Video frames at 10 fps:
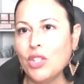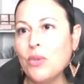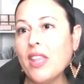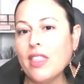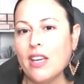you
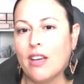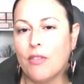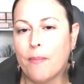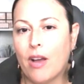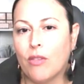can think of
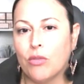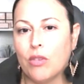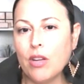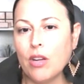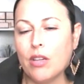about
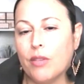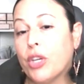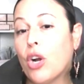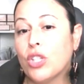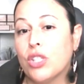uh, in
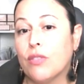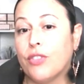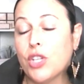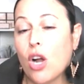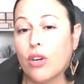regards to
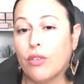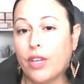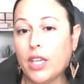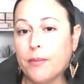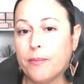
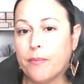photography?